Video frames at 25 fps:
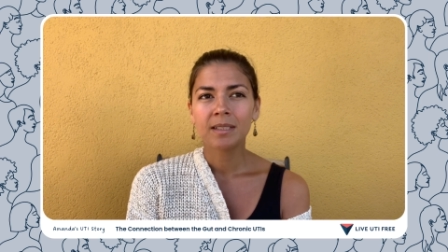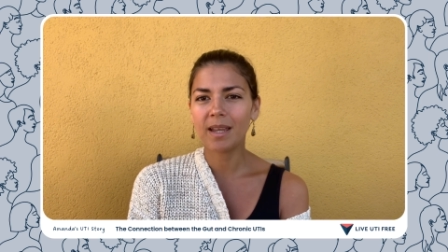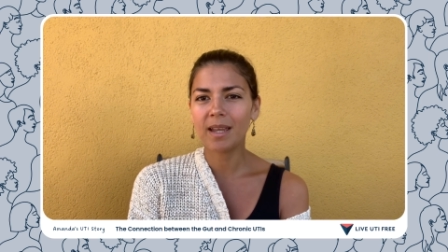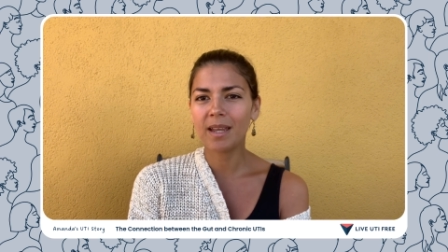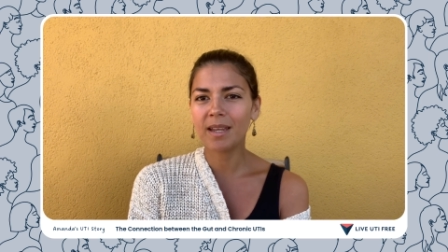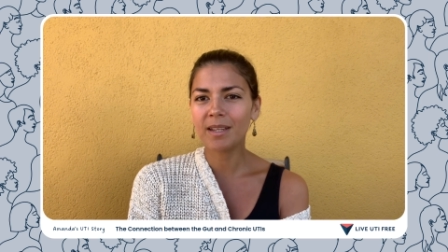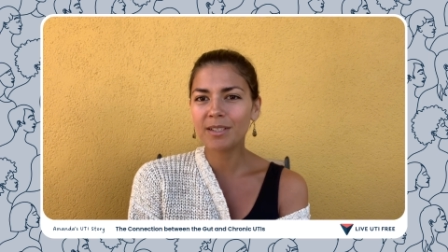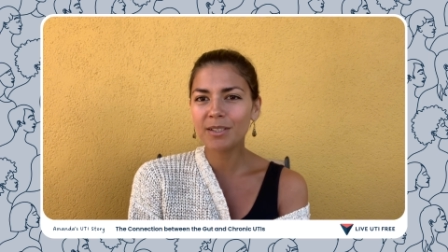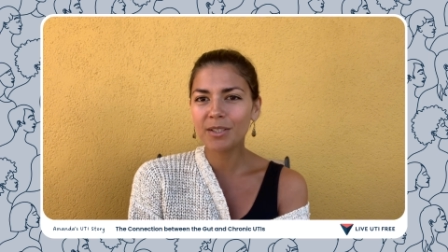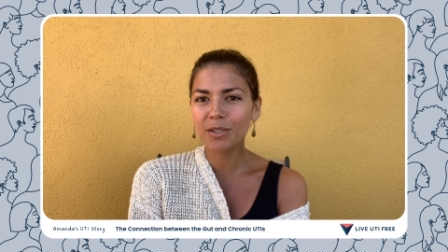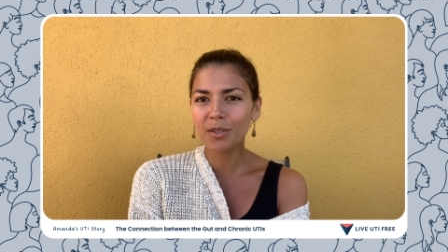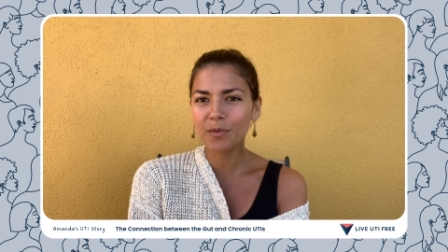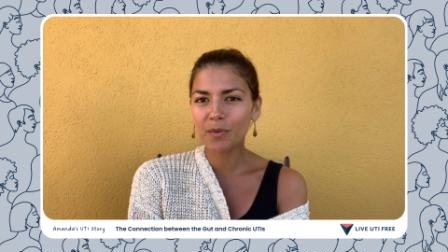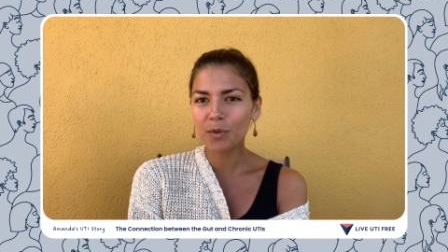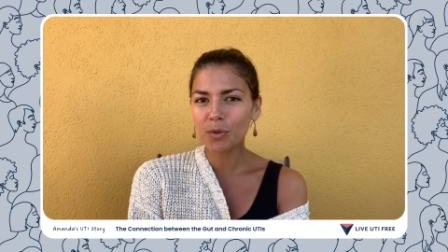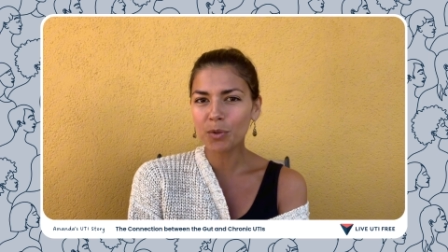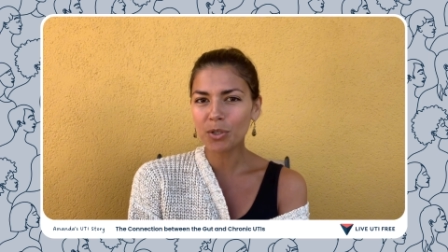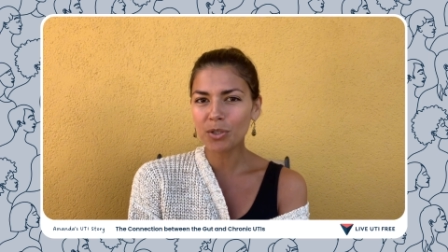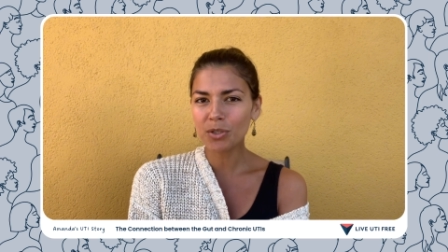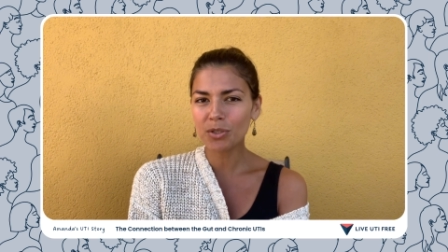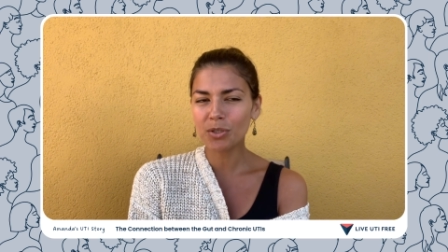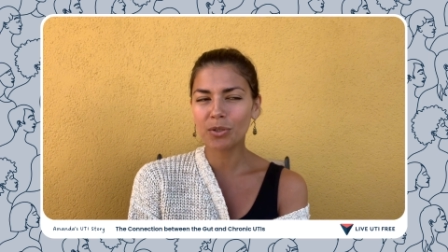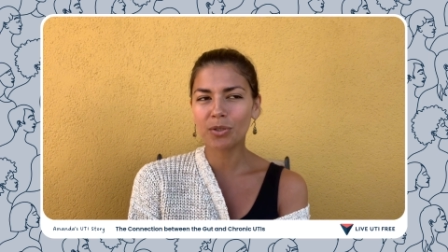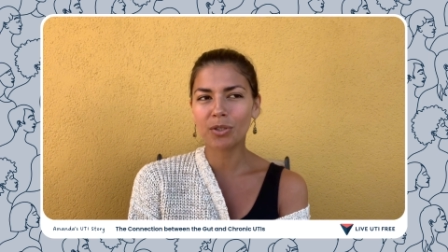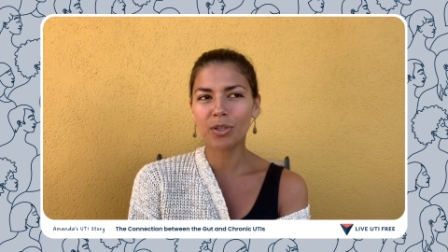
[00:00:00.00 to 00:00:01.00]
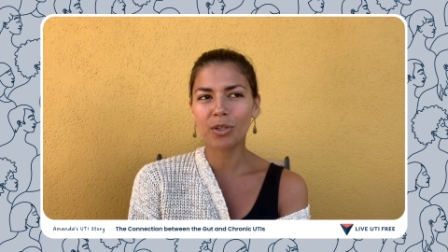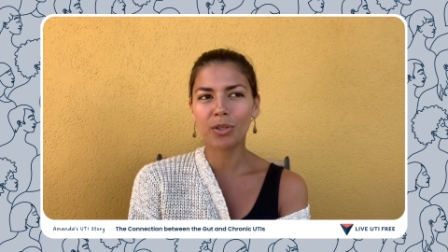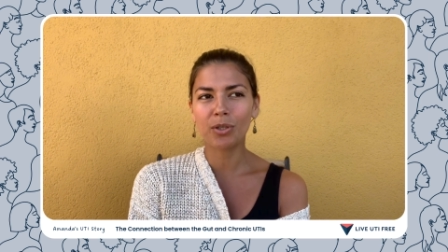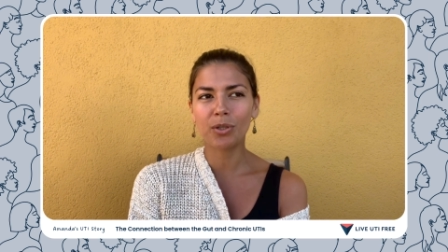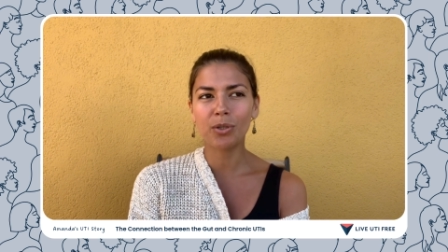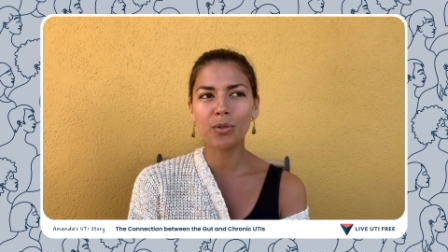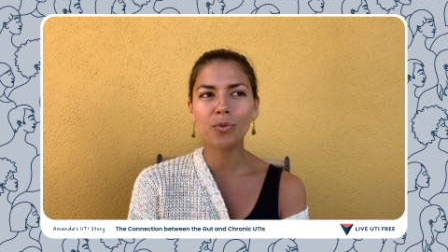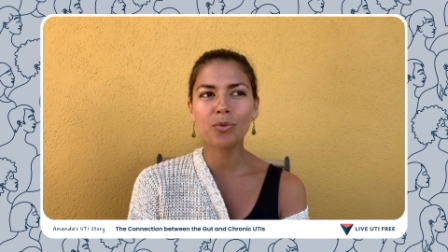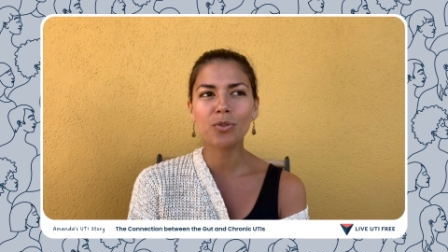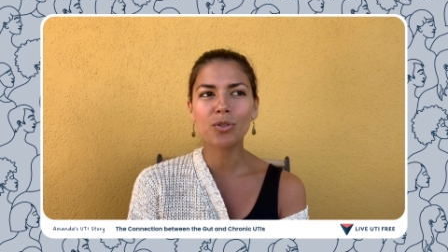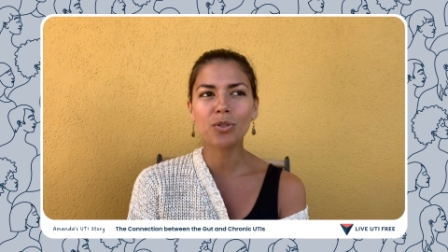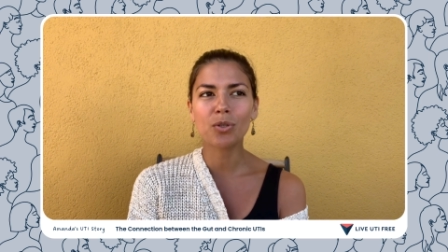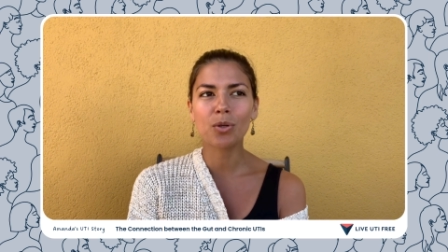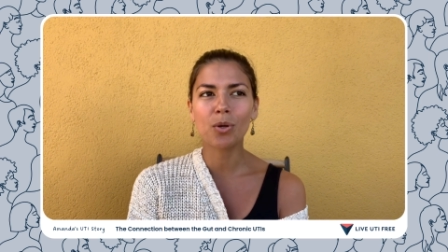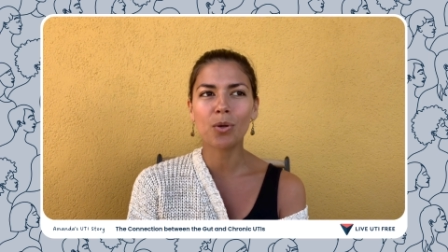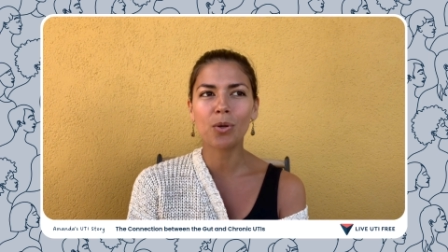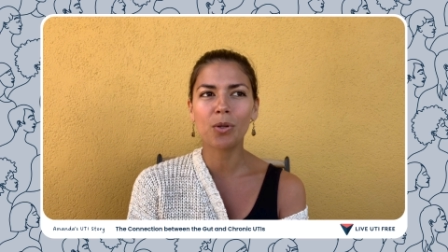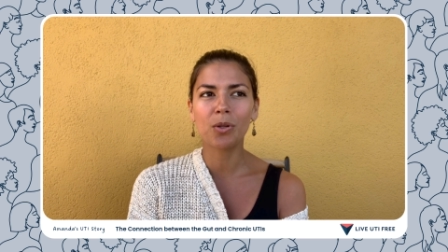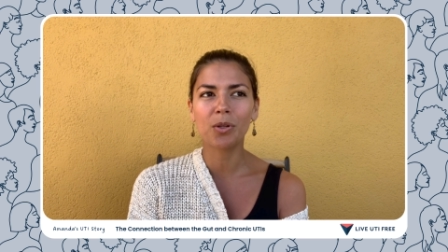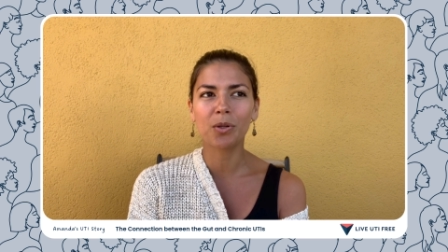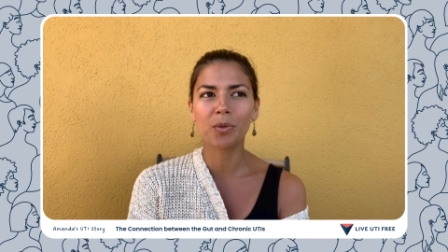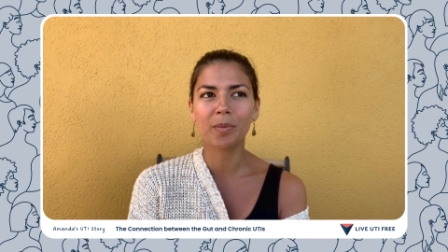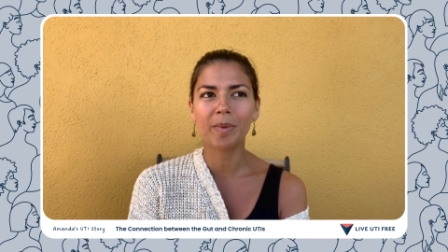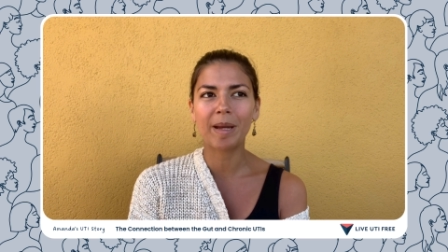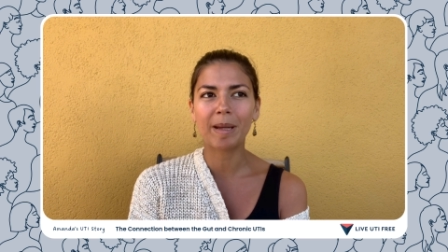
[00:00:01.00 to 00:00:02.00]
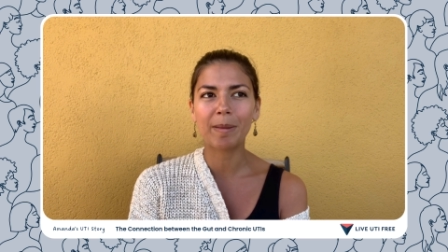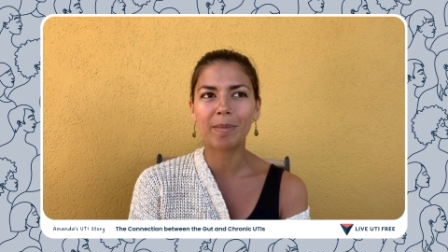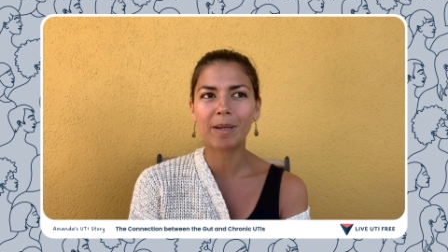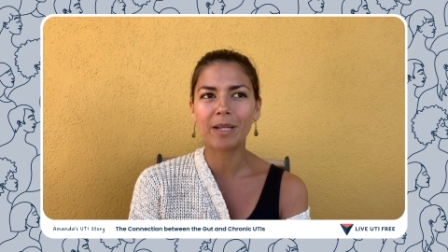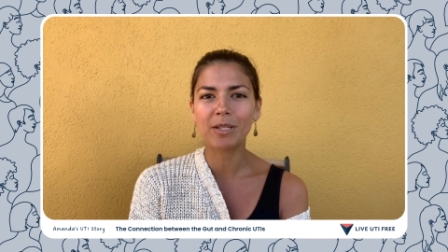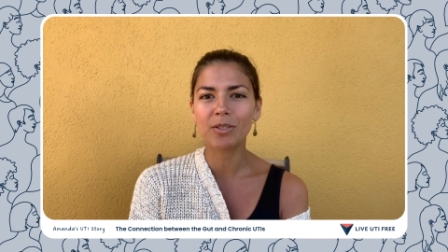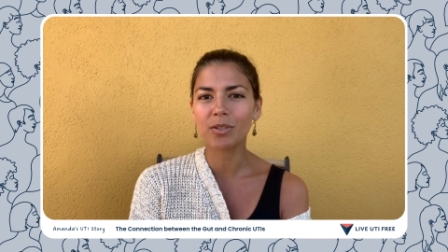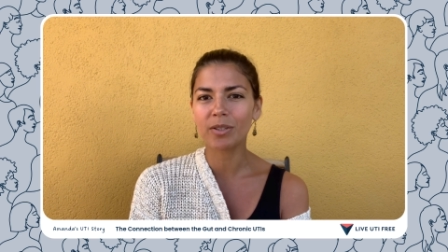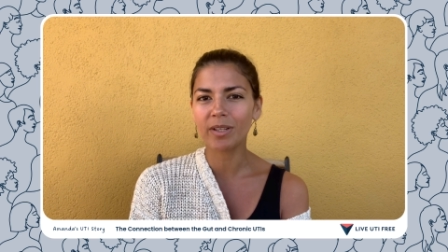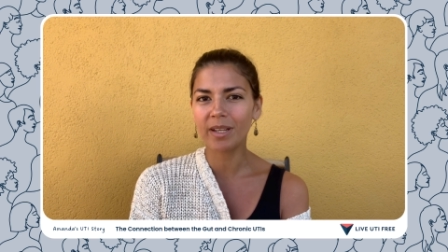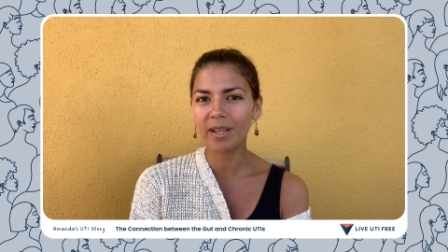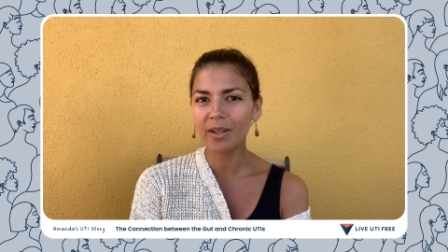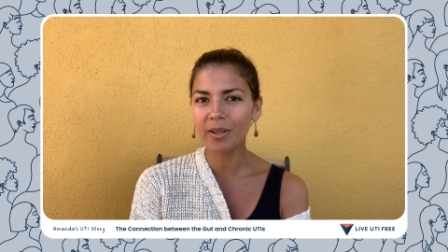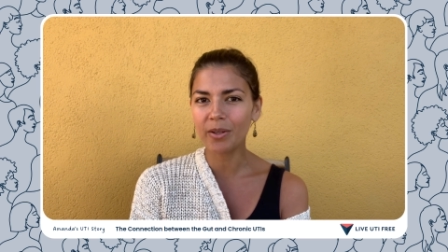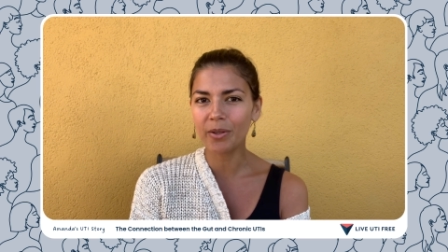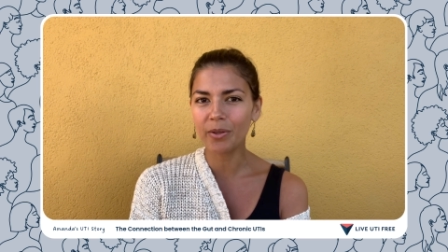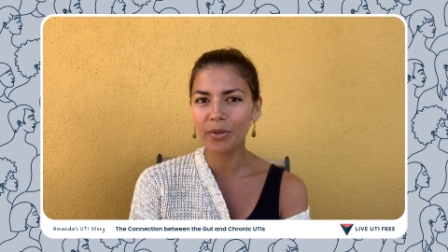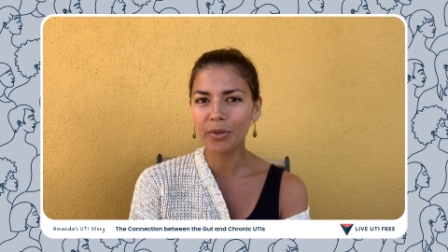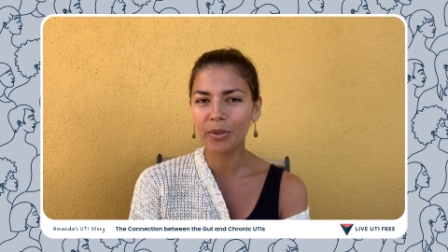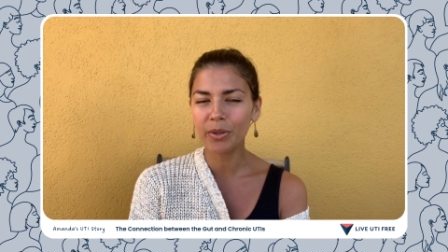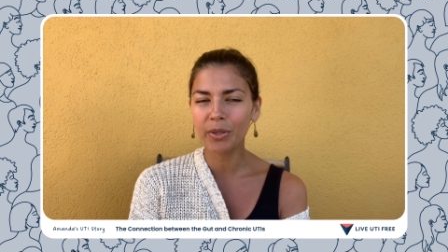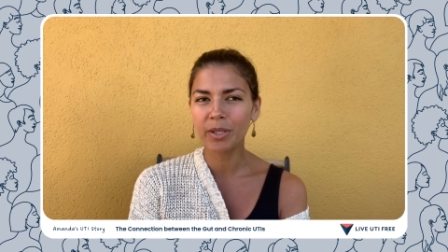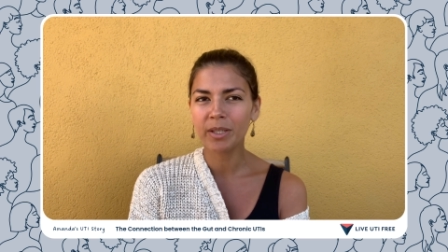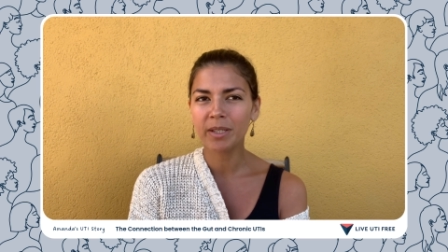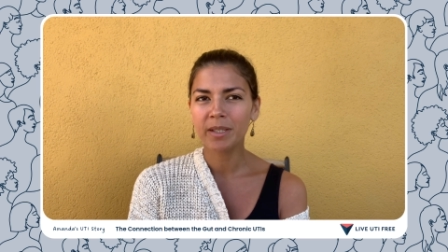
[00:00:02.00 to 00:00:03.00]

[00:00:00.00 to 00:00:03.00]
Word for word: and it, of course, took a huge toll on my mental health.